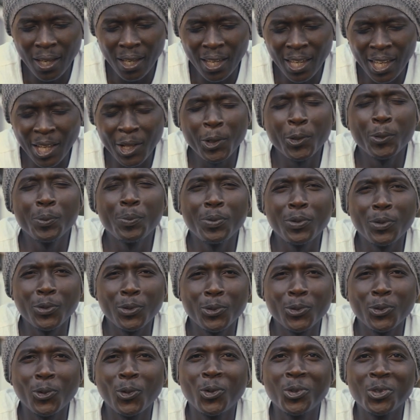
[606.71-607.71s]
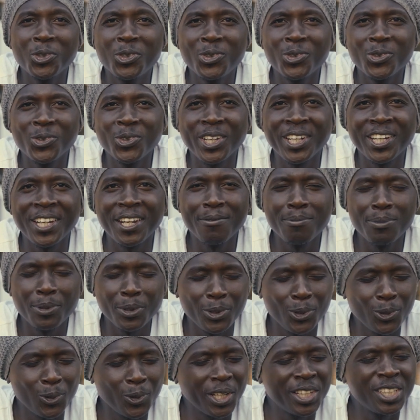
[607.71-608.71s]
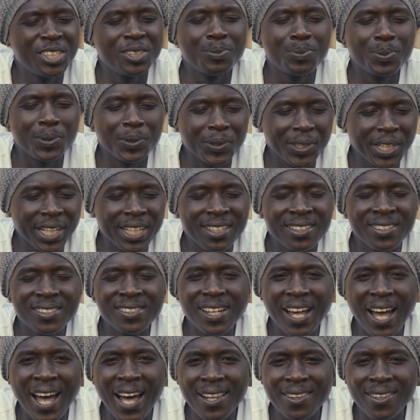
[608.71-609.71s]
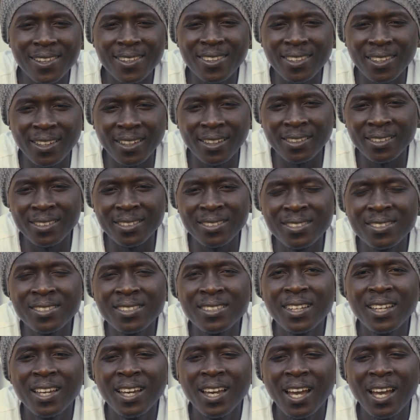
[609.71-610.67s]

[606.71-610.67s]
help you or to enable you experience other things.